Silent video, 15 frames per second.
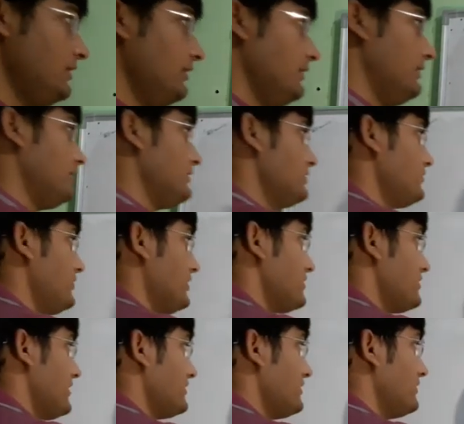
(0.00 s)
Let us
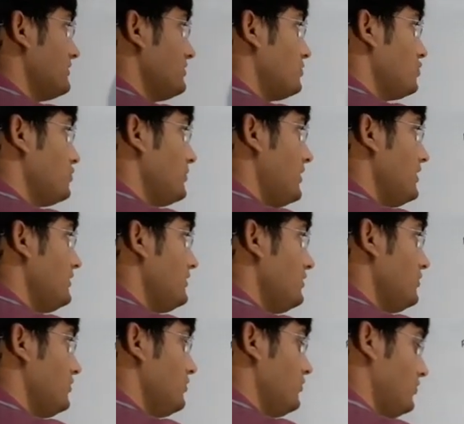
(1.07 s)
factorize it in two parts.
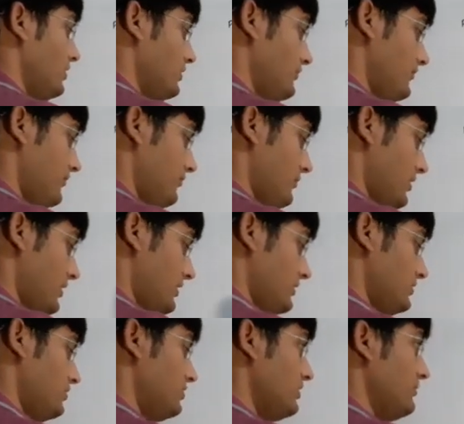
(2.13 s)
One part is
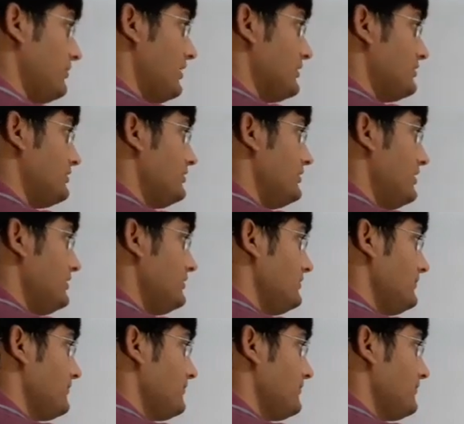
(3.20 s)
d minus d dash,